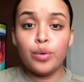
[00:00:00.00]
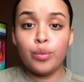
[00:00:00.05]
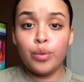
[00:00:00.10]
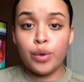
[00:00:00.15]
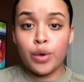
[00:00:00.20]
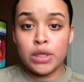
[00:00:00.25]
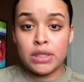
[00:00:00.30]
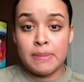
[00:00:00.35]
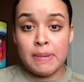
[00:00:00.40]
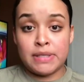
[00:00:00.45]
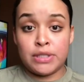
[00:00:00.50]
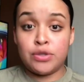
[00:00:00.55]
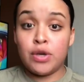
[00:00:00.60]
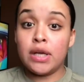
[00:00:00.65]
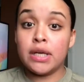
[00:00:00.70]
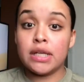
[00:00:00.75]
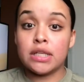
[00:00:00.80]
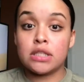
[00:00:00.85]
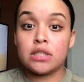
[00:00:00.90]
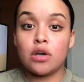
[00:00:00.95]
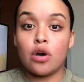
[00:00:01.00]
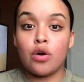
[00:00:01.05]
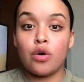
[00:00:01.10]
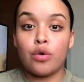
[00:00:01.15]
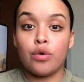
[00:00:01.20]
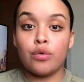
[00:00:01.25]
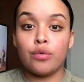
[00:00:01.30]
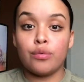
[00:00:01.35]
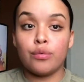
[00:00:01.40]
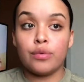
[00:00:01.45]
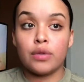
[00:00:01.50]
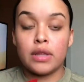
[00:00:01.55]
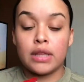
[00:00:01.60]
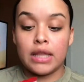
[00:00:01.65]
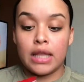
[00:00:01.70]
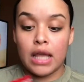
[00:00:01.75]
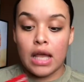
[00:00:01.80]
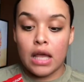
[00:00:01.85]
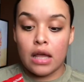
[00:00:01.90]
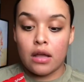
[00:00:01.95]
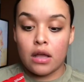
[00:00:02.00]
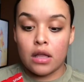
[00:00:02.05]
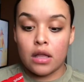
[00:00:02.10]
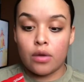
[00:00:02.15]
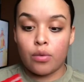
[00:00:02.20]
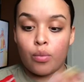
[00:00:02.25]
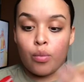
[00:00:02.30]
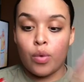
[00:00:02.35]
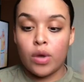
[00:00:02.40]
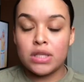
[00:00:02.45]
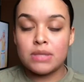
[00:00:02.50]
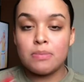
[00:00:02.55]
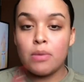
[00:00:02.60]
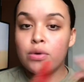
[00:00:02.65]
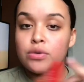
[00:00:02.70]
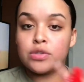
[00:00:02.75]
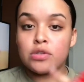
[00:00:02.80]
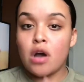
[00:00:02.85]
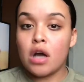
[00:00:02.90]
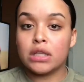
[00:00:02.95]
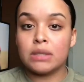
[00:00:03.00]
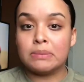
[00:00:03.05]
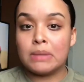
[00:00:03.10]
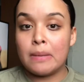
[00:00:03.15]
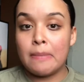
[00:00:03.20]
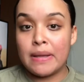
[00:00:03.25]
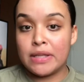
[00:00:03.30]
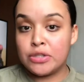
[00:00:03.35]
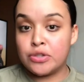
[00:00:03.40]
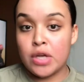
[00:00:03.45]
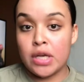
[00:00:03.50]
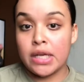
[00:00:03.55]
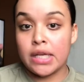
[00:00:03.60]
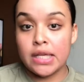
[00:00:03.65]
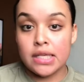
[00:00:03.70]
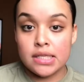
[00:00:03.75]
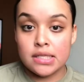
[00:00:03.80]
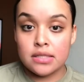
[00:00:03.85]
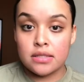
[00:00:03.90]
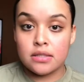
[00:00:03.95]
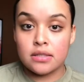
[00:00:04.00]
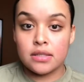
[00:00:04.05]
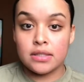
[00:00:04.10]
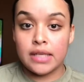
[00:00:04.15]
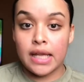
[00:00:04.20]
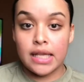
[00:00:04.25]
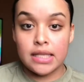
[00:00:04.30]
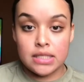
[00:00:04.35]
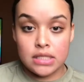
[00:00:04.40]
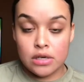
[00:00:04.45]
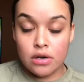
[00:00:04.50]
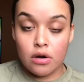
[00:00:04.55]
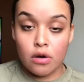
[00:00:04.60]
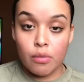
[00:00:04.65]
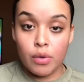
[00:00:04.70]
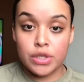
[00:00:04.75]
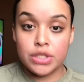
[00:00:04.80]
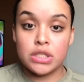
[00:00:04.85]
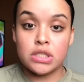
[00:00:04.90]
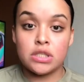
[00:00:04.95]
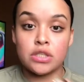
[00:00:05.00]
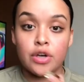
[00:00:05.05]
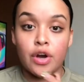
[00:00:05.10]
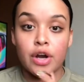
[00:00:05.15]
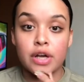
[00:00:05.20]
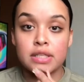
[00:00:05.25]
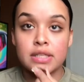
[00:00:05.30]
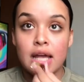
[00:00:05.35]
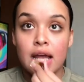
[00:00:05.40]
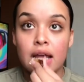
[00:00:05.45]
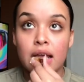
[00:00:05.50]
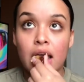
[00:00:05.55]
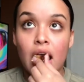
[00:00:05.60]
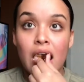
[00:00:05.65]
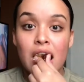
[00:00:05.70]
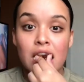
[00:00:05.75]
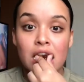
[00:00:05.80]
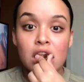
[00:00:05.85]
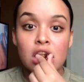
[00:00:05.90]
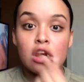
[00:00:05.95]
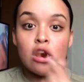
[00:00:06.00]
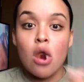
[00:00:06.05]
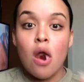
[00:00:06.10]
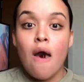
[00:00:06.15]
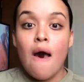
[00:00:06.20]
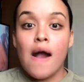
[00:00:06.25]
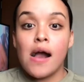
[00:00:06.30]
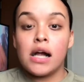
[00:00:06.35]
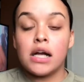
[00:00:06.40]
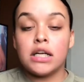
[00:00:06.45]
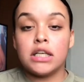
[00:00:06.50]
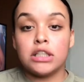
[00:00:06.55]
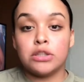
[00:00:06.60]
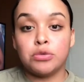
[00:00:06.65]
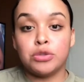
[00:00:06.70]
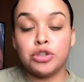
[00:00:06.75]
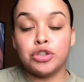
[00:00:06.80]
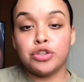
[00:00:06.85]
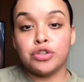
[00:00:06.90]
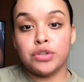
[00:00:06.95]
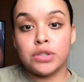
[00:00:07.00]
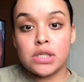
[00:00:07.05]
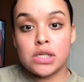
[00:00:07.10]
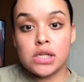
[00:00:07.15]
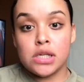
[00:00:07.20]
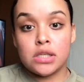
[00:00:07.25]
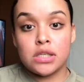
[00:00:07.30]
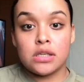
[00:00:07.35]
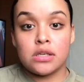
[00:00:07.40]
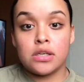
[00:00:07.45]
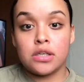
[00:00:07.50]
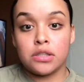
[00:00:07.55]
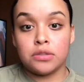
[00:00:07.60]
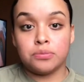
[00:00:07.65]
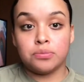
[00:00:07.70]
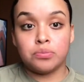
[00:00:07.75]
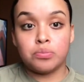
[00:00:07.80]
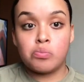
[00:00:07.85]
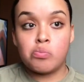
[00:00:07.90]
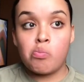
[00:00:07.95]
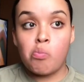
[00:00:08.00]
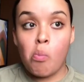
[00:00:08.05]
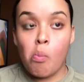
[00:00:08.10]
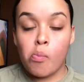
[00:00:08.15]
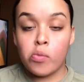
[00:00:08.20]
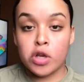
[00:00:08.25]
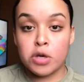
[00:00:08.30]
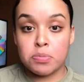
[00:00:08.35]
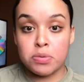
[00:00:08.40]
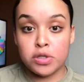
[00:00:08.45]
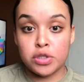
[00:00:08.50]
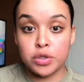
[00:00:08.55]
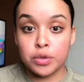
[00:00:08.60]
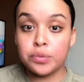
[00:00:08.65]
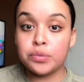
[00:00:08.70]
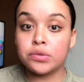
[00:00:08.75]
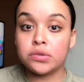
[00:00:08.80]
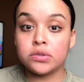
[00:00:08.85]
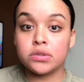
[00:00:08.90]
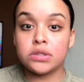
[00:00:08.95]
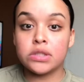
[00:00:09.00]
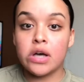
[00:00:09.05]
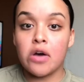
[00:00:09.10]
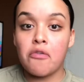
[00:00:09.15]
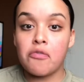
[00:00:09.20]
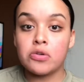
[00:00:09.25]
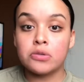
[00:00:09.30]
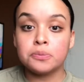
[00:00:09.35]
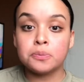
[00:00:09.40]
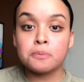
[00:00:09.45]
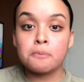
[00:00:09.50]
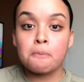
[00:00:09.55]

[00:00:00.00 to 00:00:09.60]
we went to basic training. So what's most talked about basic training is day 0, which is start attack. That's when you're getting to your platoons and stuff.